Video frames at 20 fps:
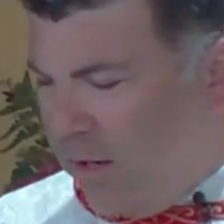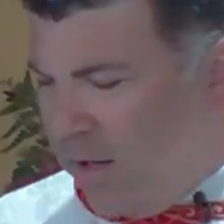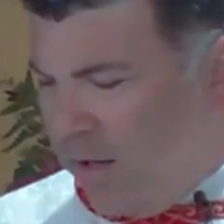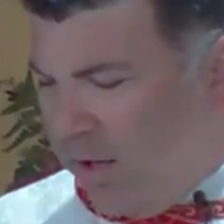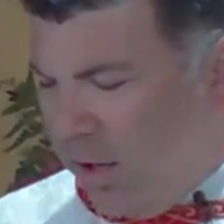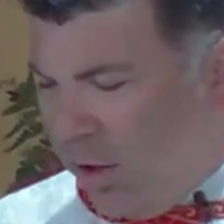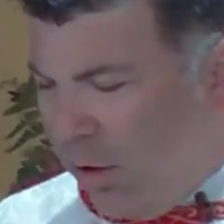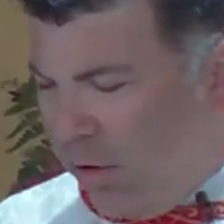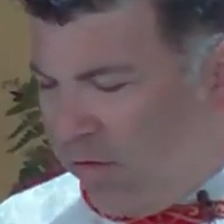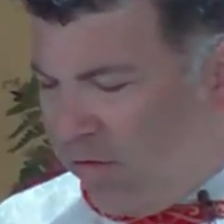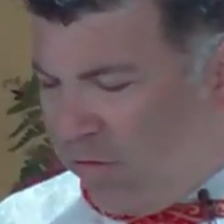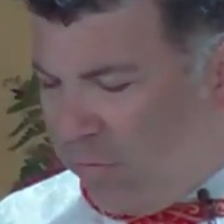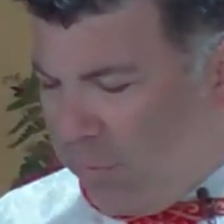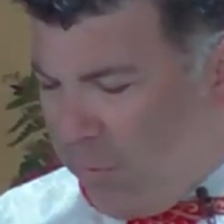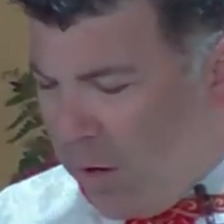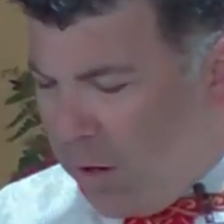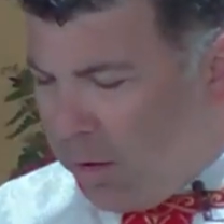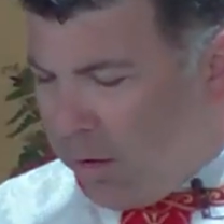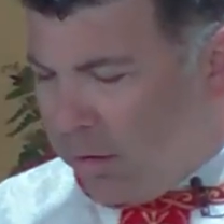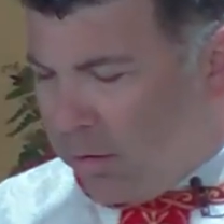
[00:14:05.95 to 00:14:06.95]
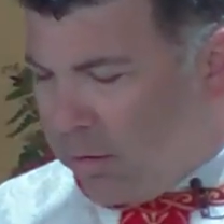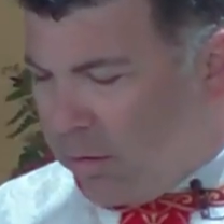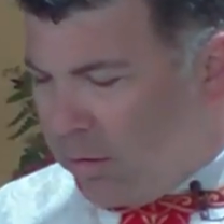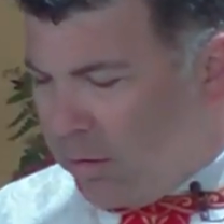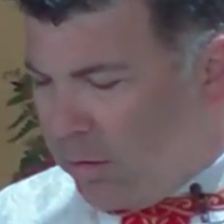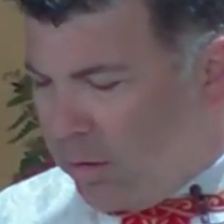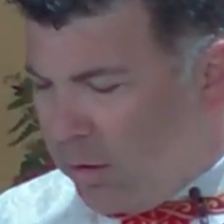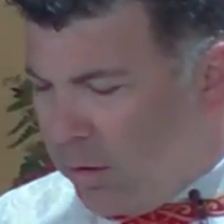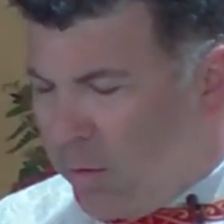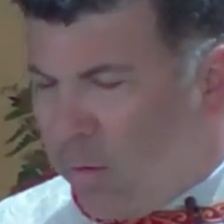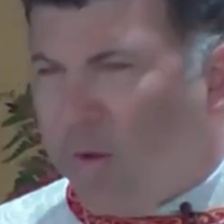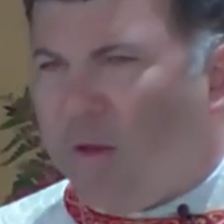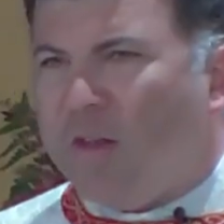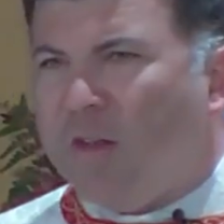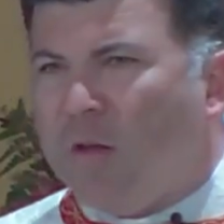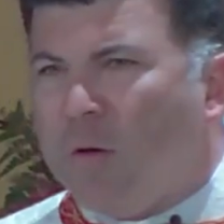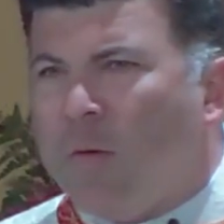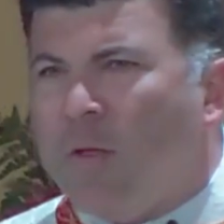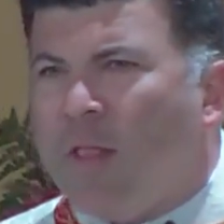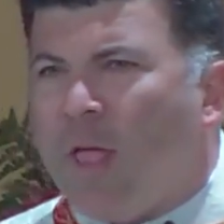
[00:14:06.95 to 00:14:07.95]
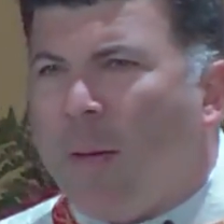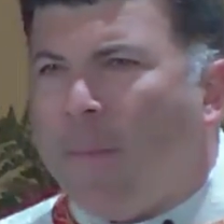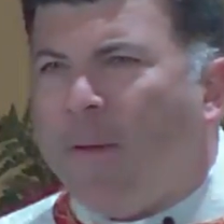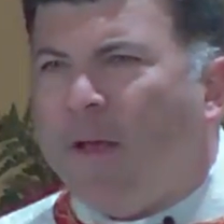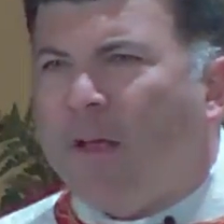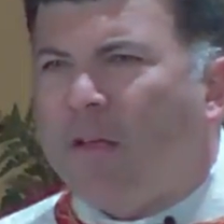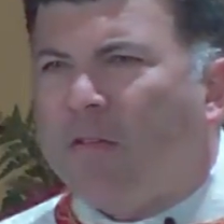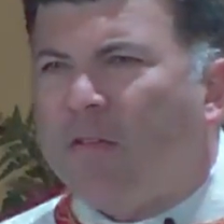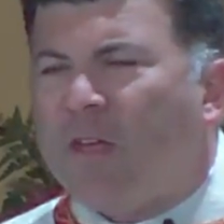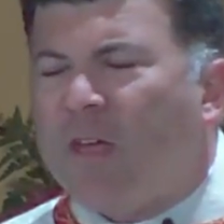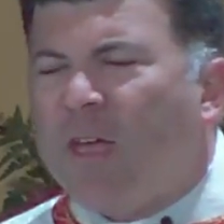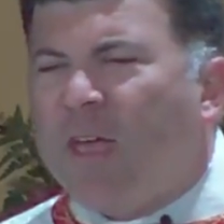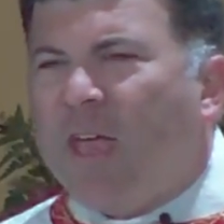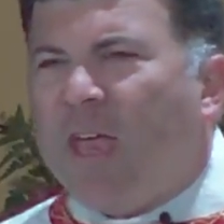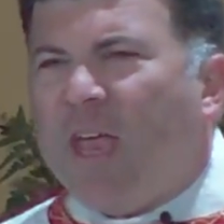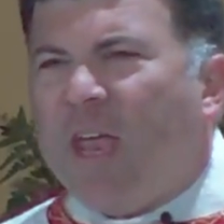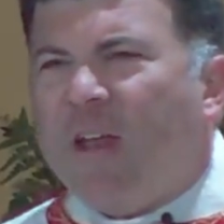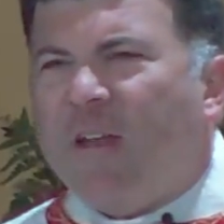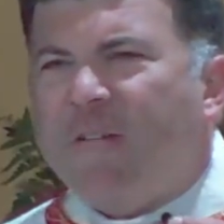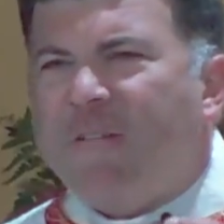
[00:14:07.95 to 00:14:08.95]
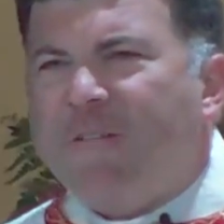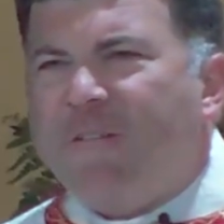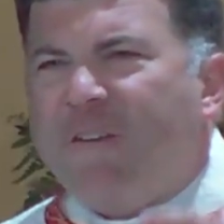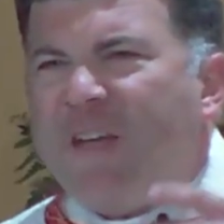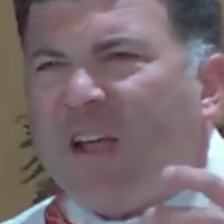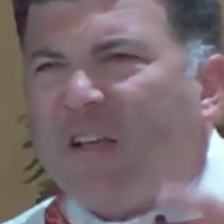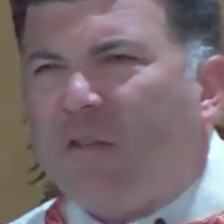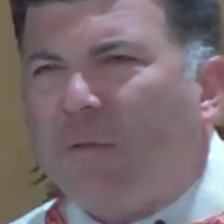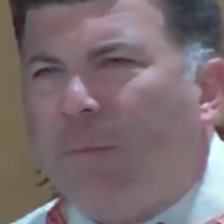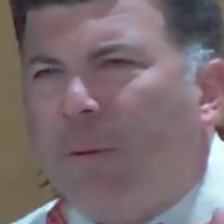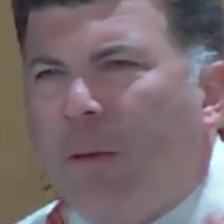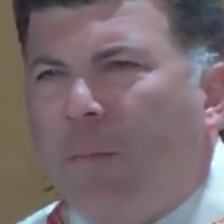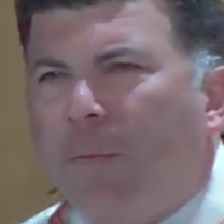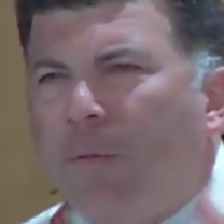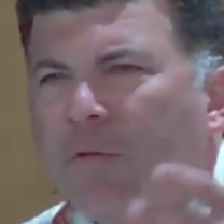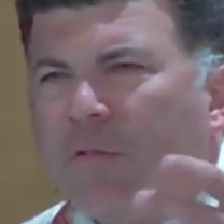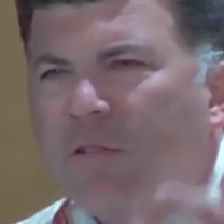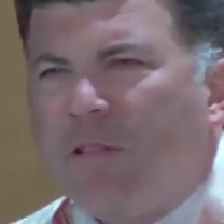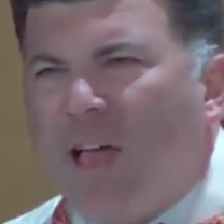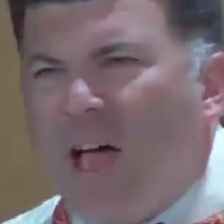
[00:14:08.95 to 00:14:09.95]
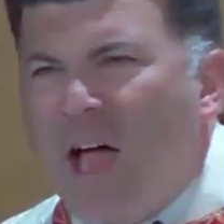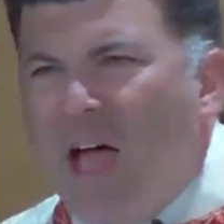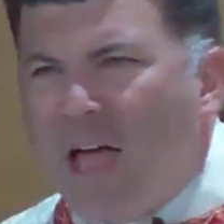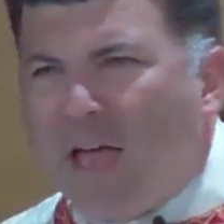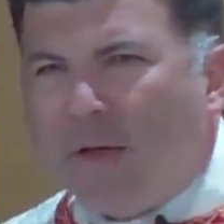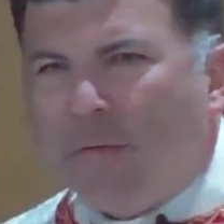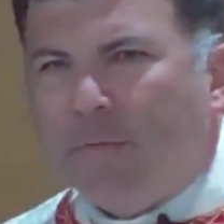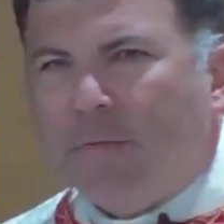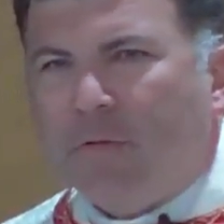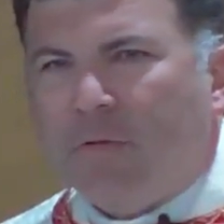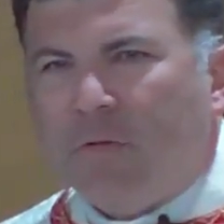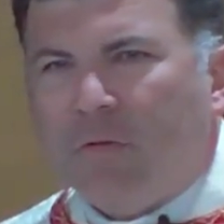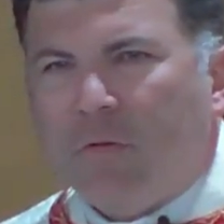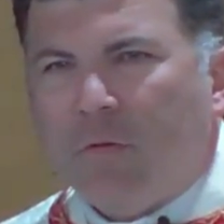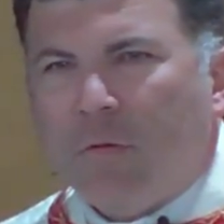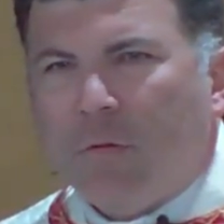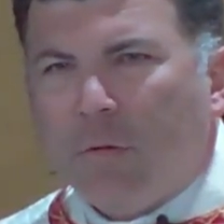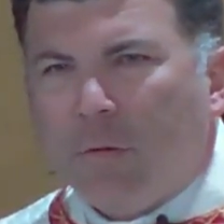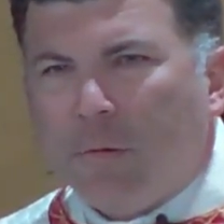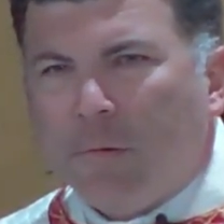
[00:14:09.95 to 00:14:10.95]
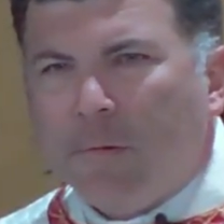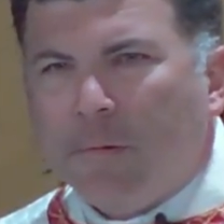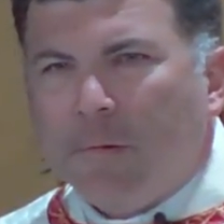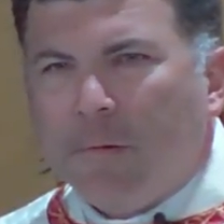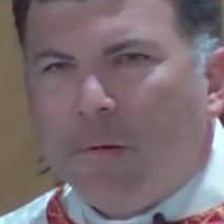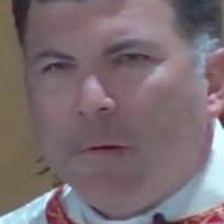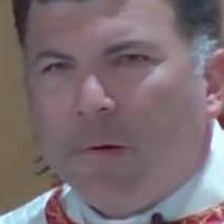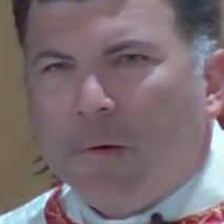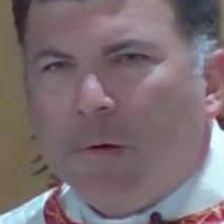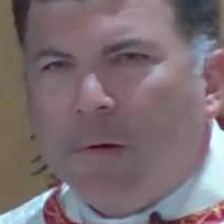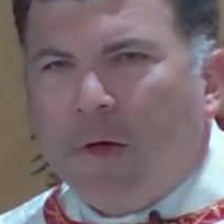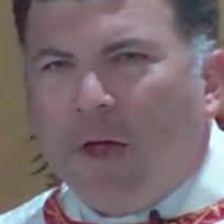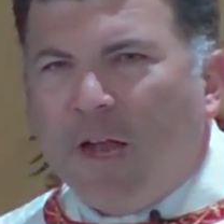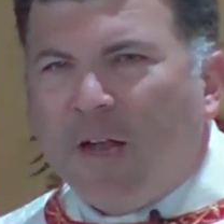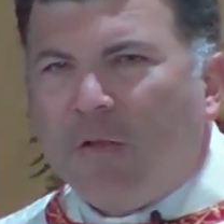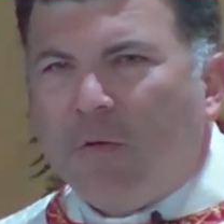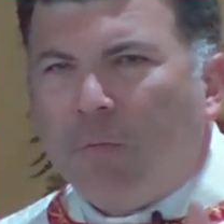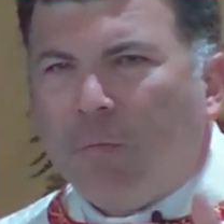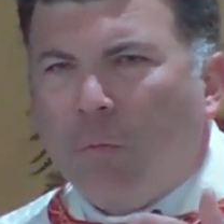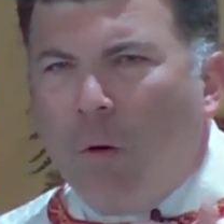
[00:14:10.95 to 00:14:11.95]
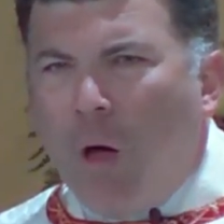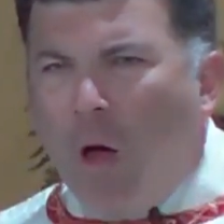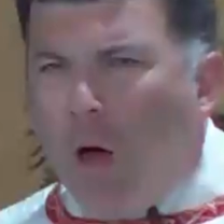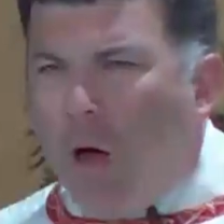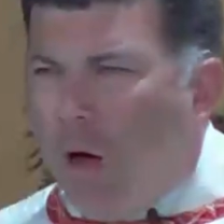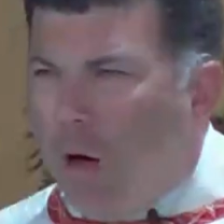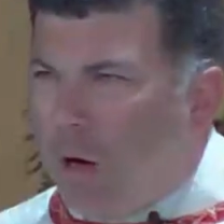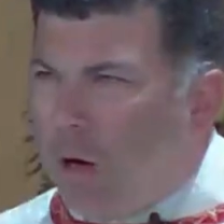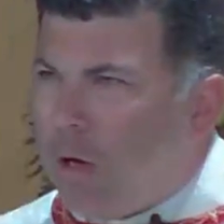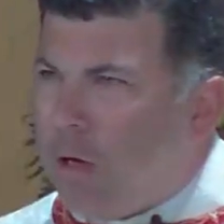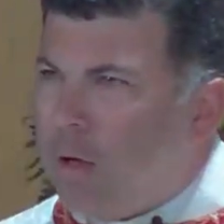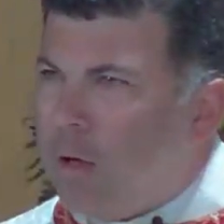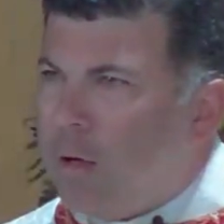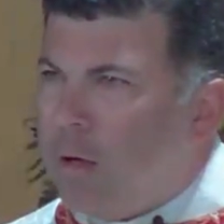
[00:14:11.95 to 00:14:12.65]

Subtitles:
you look smart. Quit doing that because it affects people's lives. And it's wrong.